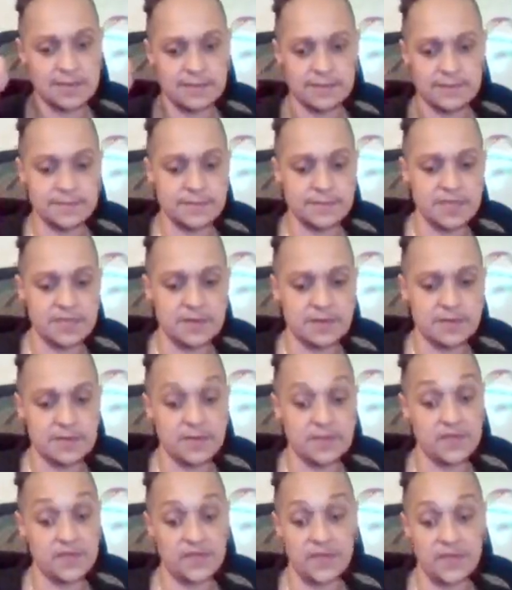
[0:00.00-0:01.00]
and
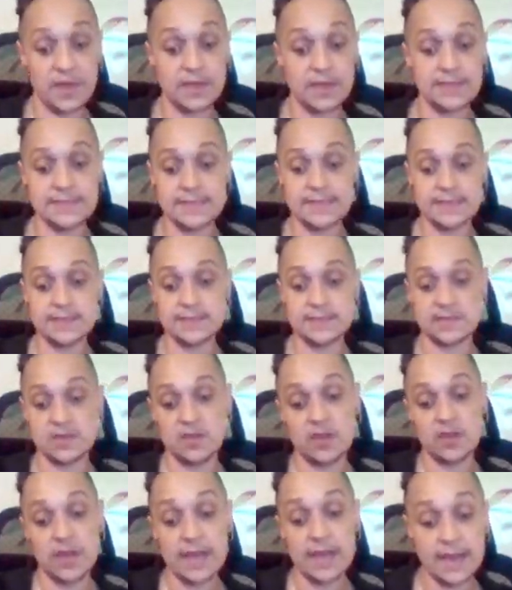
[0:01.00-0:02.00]
your fiance is
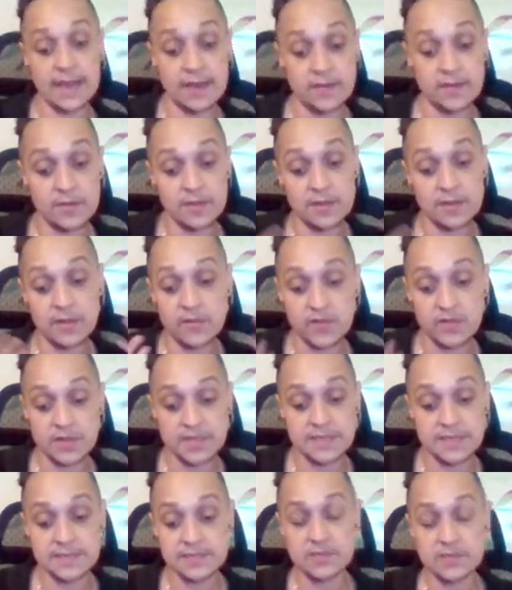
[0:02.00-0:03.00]
great. We love
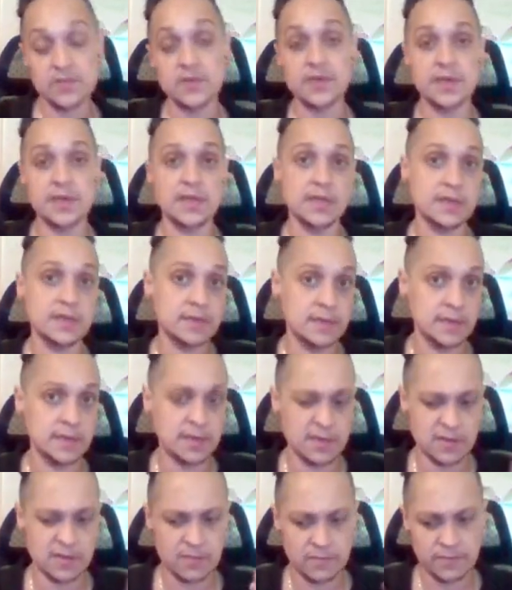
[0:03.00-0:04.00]
what he's doing,
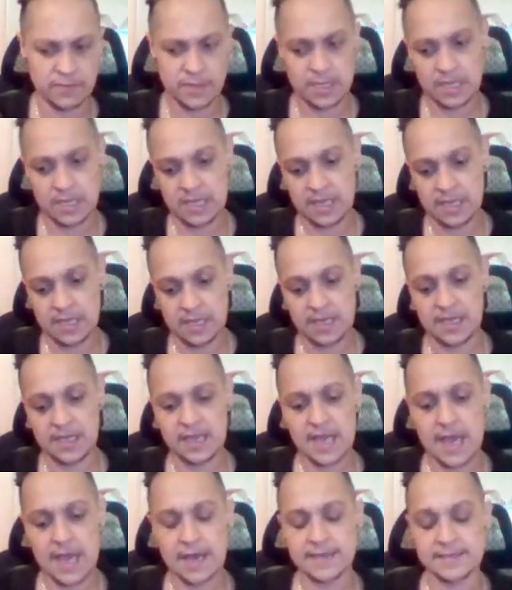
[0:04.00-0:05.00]
and
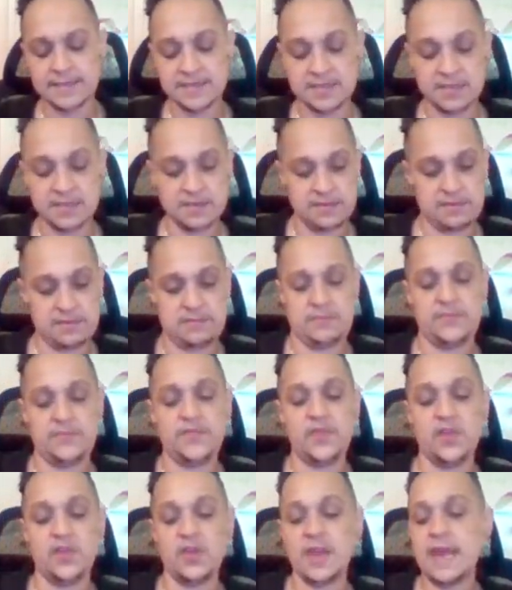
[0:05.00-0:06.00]
he asked
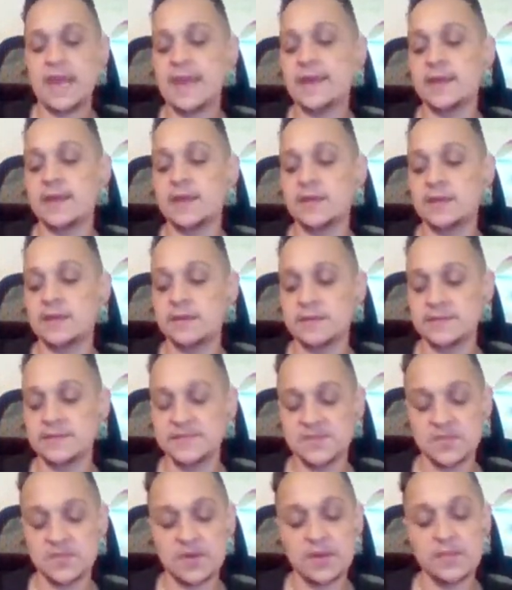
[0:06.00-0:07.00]
for your hand
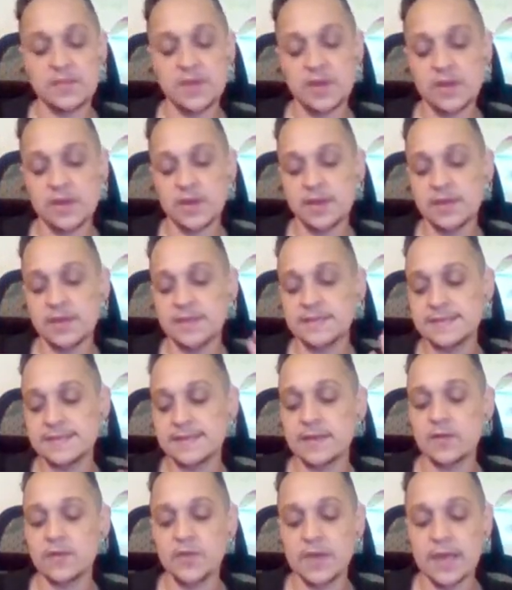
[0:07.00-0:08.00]
is what I'm hearing. And it's
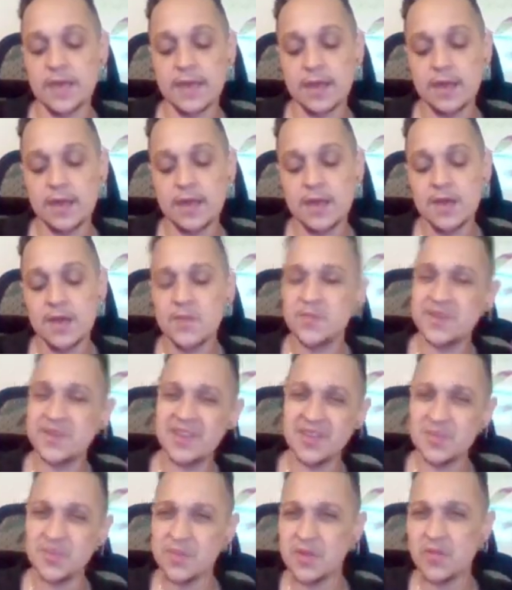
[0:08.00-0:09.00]
like, okay. But
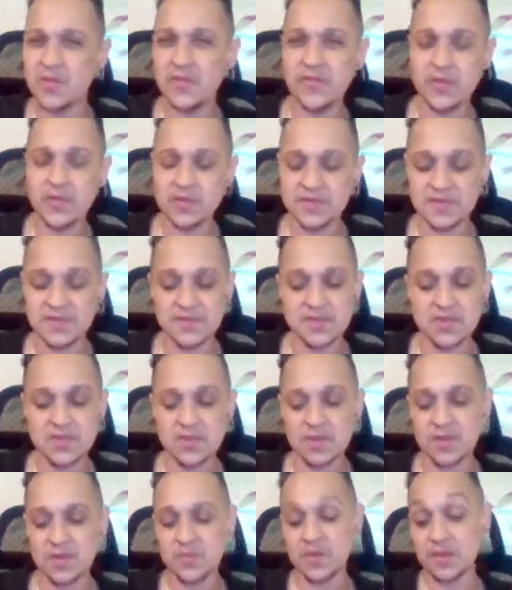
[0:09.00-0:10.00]
it could be reversal
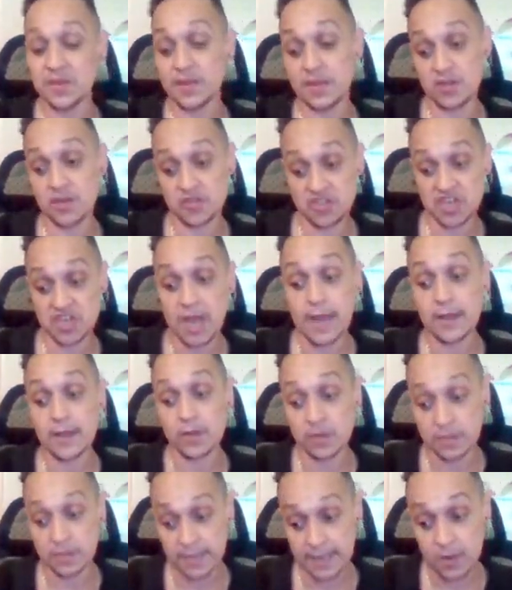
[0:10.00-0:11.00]
too. It could be like your
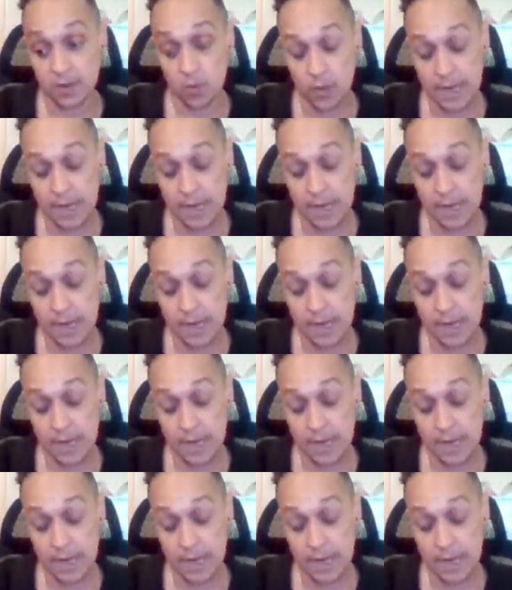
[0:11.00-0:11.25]
child like